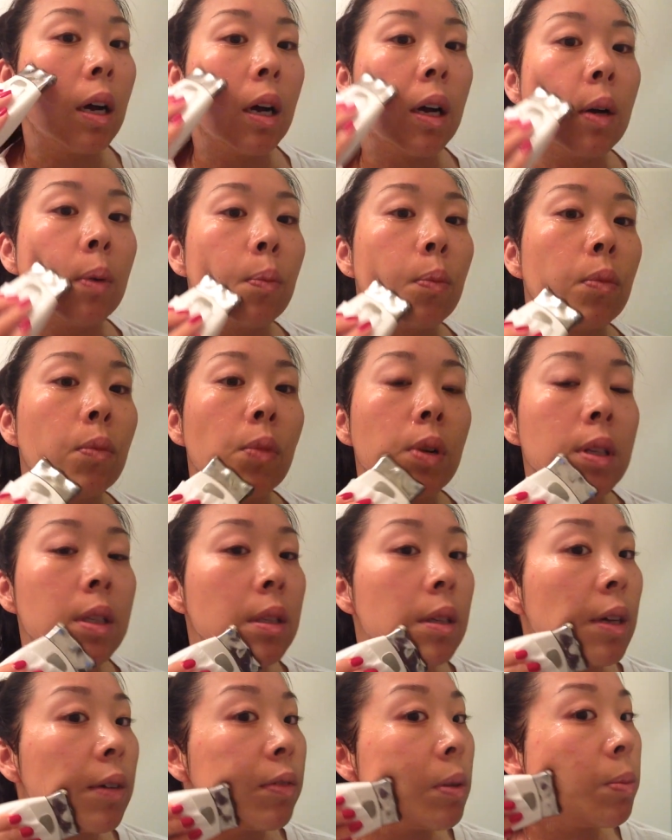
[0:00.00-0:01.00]

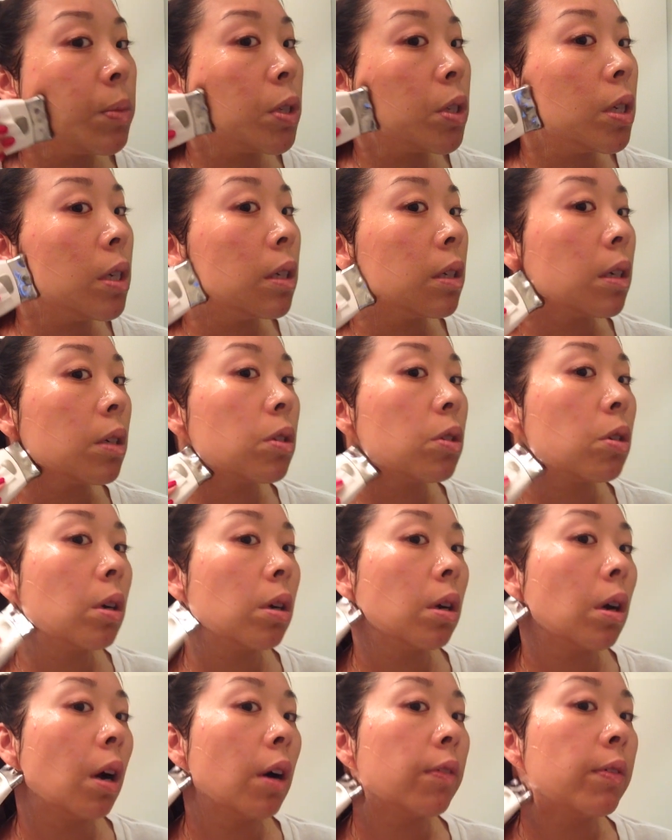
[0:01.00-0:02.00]
If the machine does
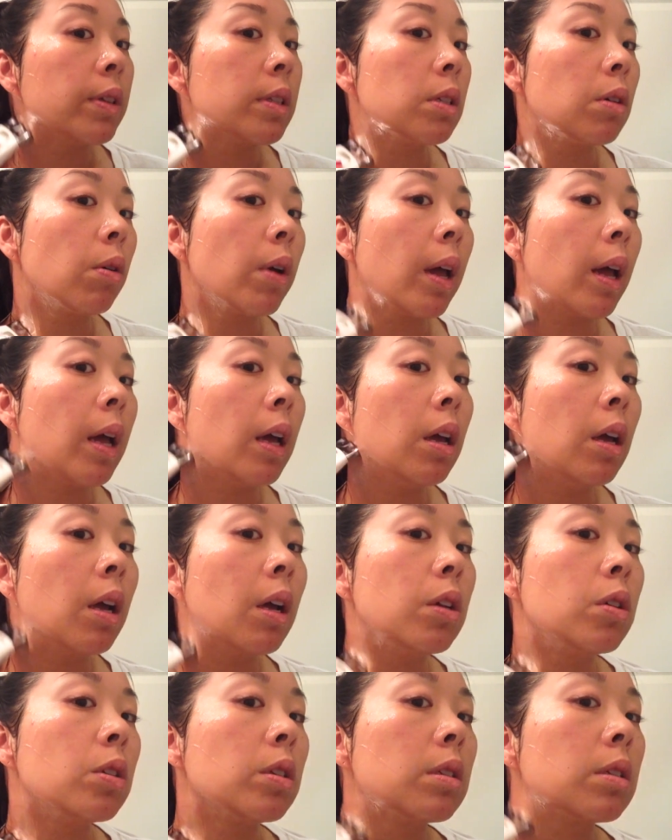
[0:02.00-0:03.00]
turn off, it's okay. You
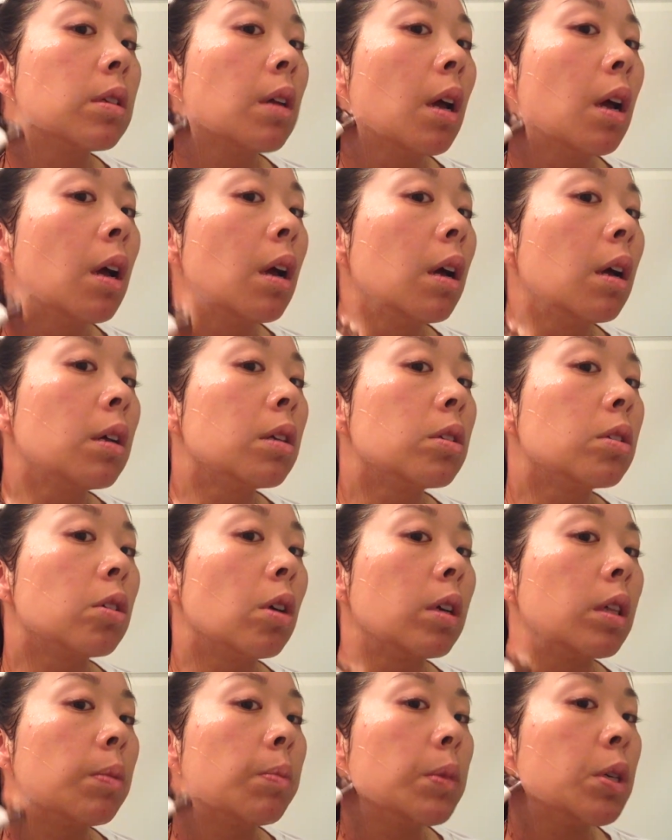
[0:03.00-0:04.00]
can just
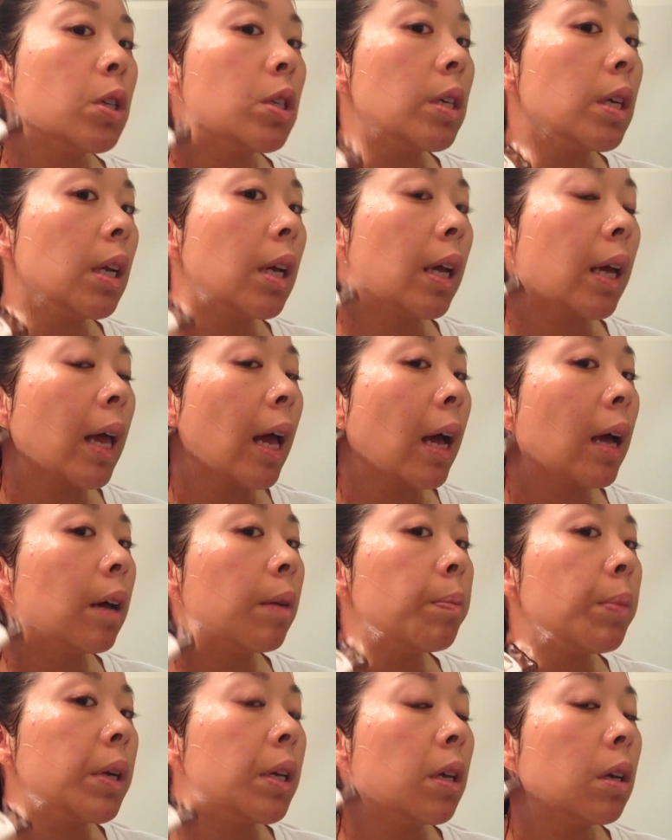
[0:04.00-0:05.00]
start the machine
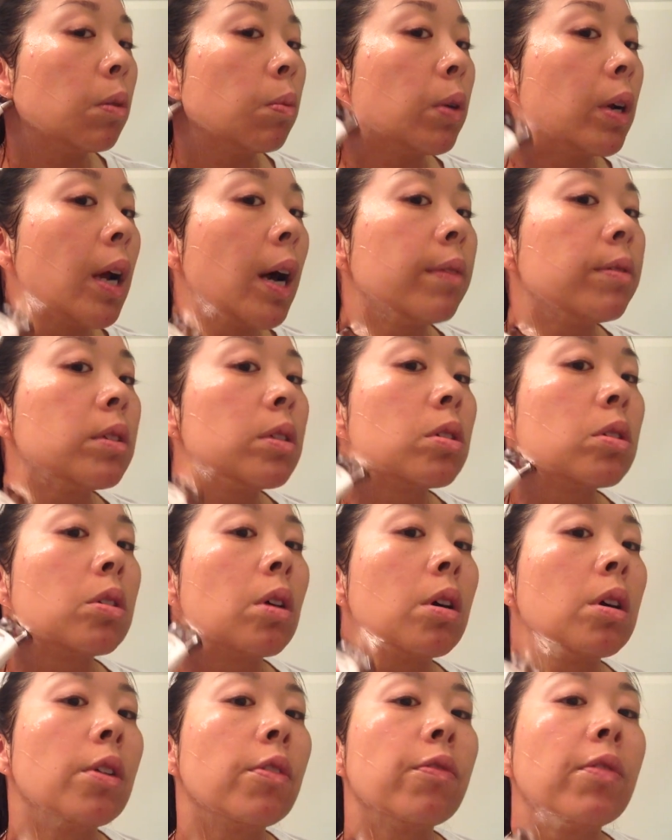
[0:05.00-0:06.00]
again, but you would have to
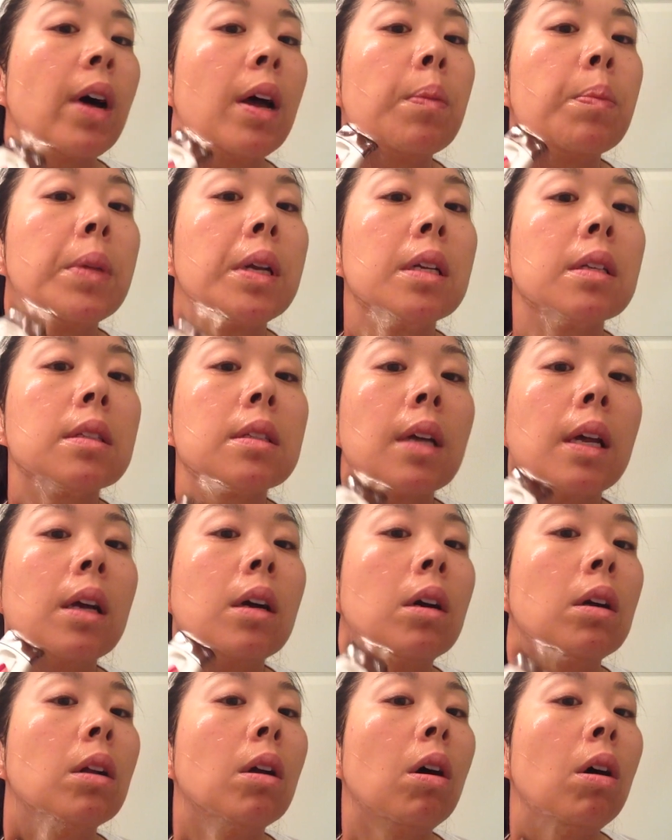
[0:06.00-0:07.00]
start your 5-minute
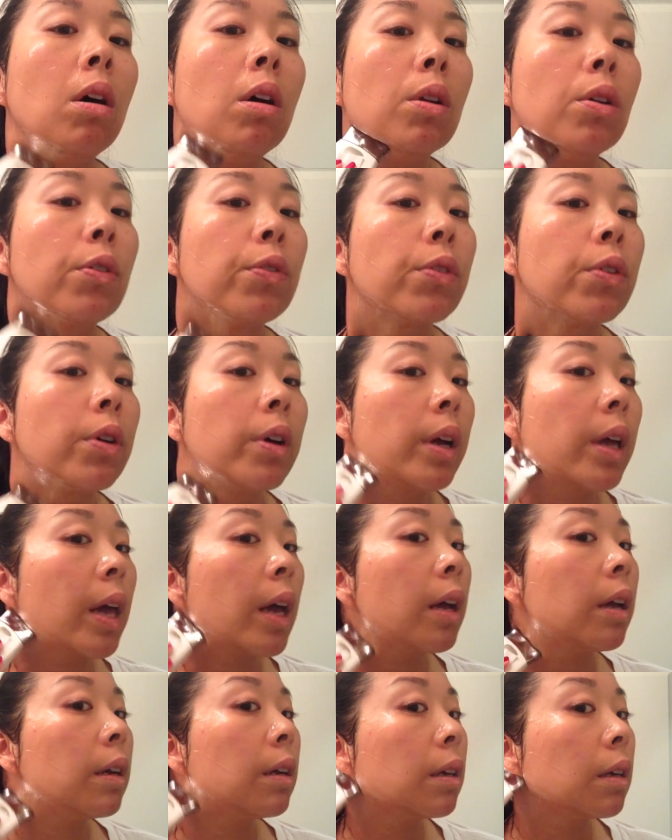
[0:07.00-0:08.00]
cycle all over
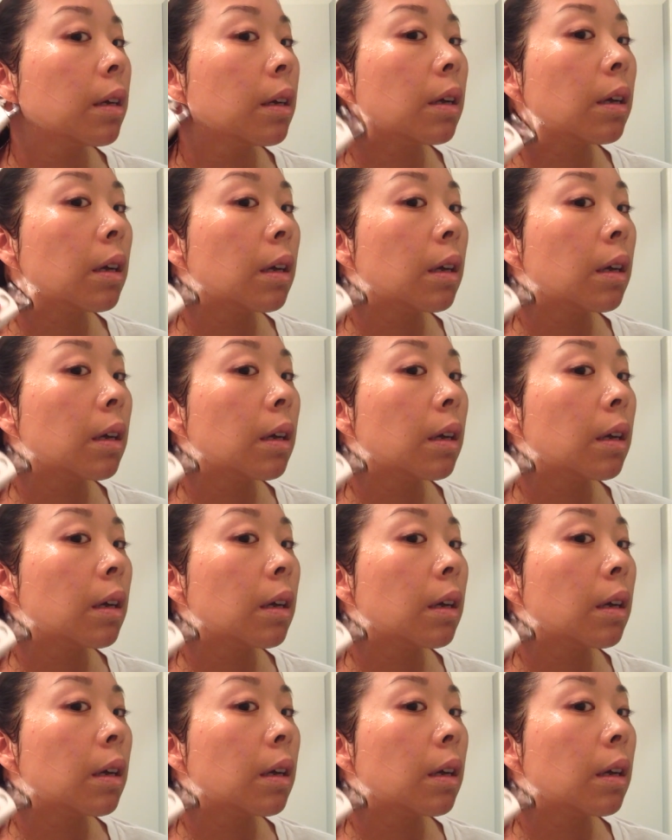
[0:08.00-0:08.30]
again.